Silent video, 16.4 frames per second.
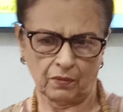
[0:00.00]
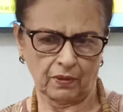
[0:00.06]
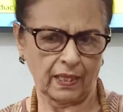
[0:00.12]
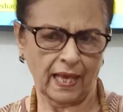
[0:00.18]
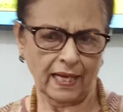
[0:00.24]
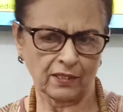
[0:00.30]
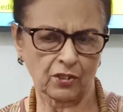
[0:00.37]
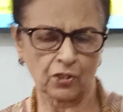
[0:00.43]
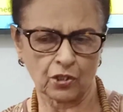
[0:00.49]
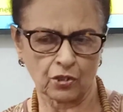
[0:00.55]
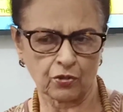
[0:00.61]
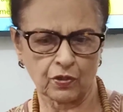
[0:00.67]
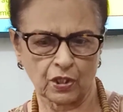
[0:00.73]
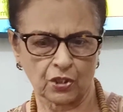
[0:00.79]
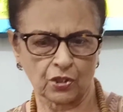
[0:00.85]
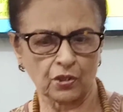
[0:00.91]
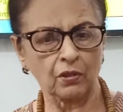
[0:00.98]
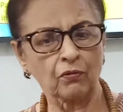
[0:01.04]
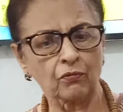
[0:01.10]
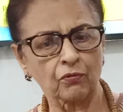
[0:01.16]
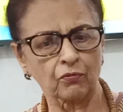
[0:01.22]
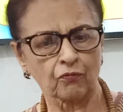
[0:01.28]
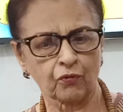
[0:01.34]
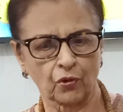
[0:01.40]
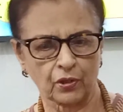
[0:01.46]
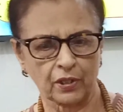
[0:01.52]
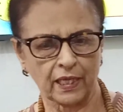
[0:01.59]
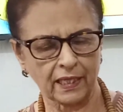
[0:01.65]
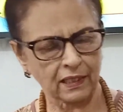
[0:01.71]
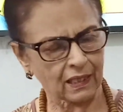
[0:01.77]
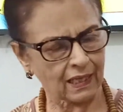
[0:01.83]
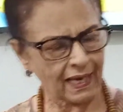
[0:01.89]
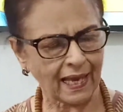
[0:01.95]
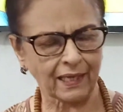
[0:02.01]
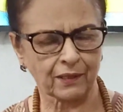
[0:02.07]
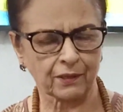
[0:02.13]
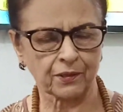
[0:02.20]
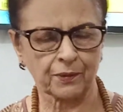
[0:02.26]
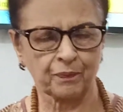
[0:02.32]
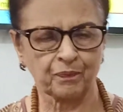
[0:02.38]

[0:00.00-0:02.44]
that situation for that client,